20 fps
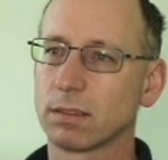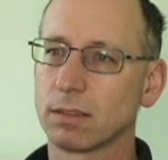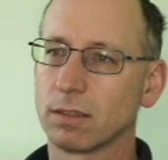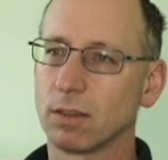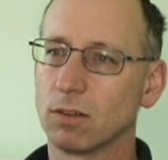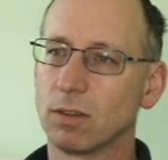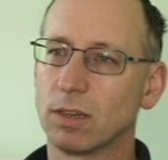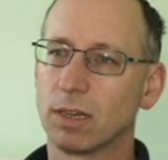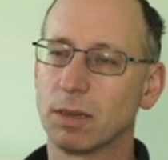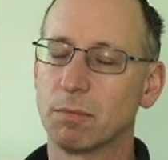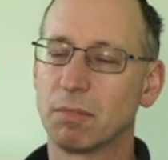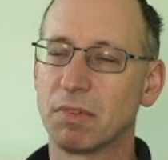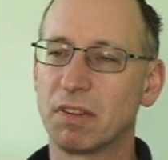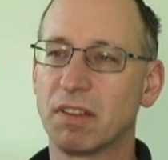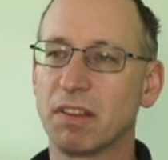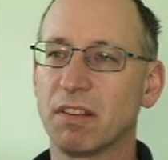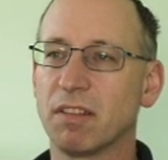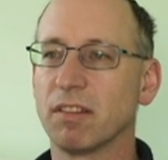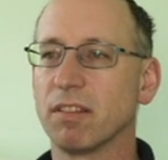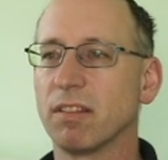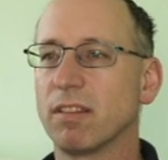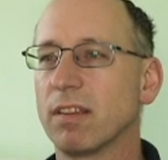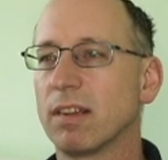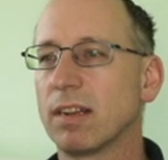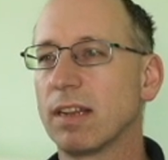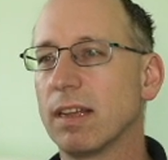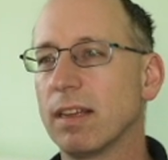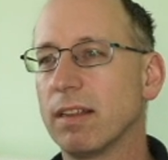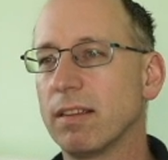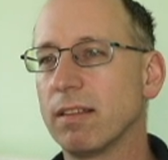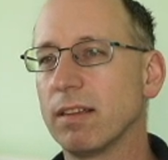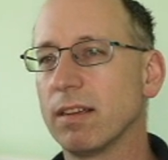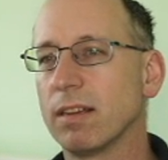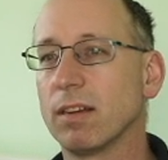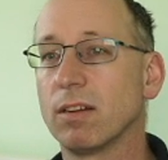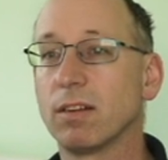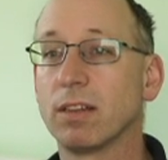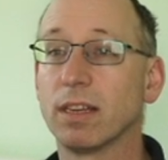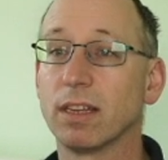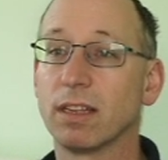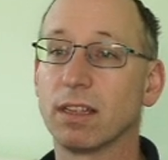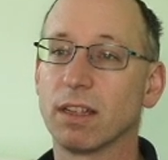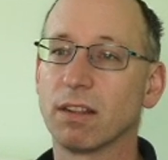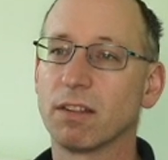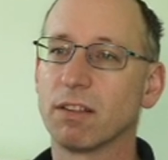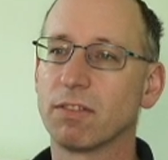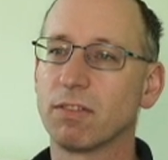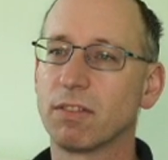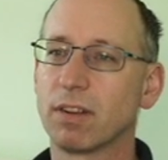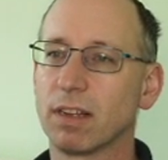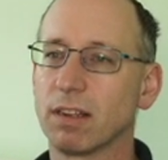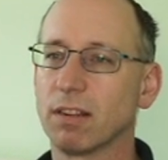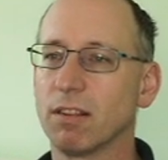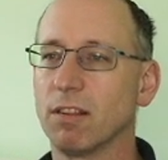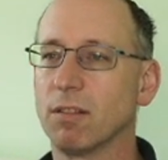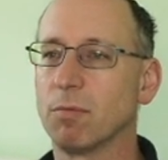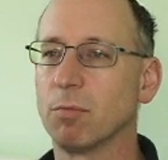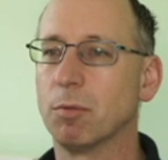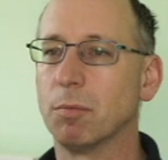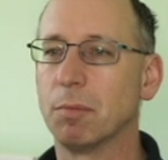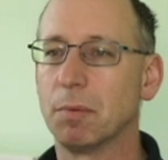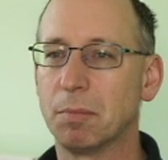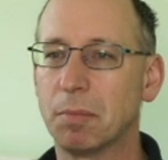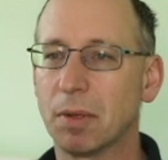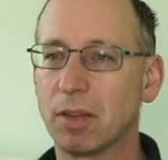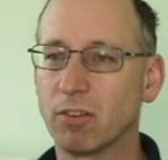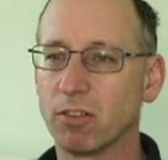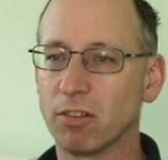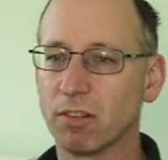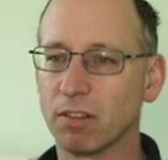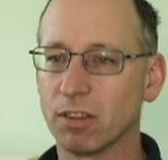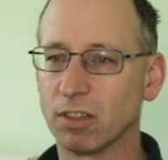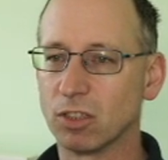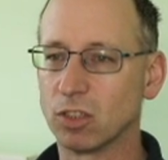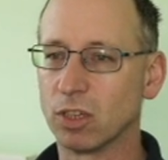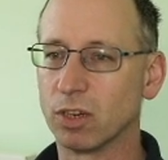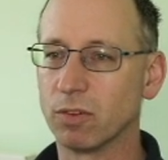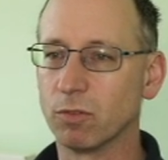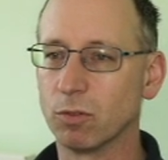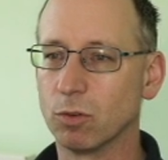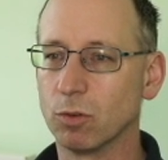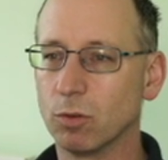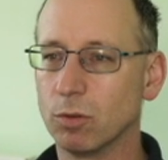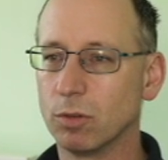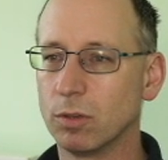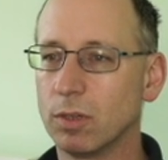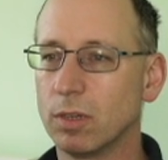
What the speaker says: Local and persistent declared here. Okay, yeah, so flags is probably better as a general